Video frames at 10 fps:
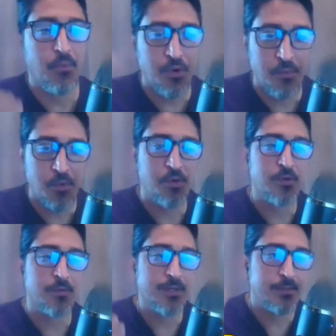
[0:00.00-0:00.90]
more and
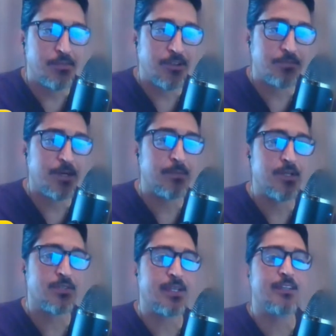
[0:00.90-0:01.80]
more books published,